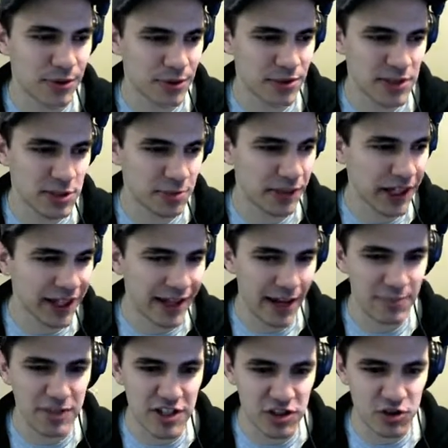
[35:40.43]
split
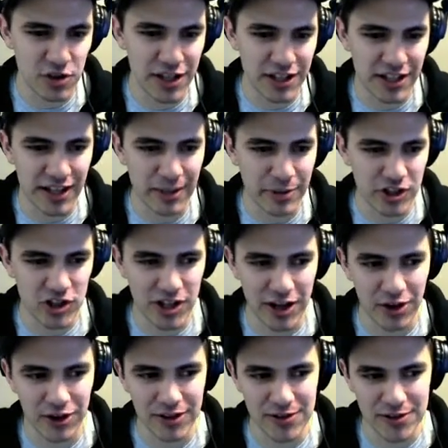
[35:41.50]
empty string, you get a bunch of
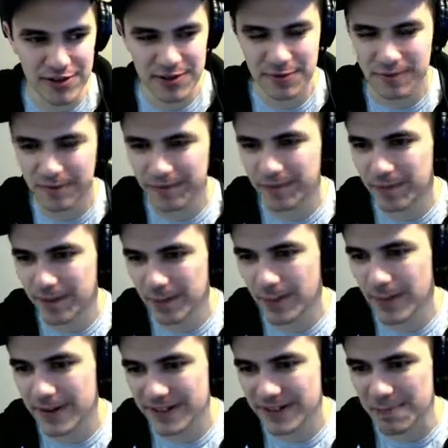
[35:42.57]
characters.
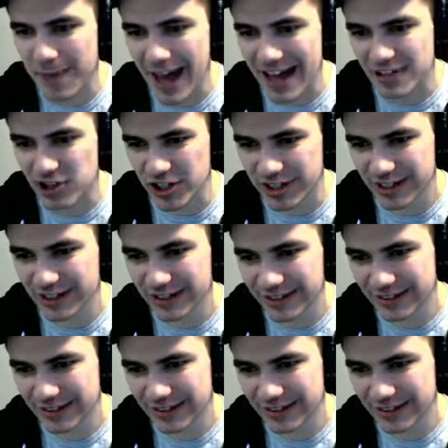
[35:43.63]
It's magic.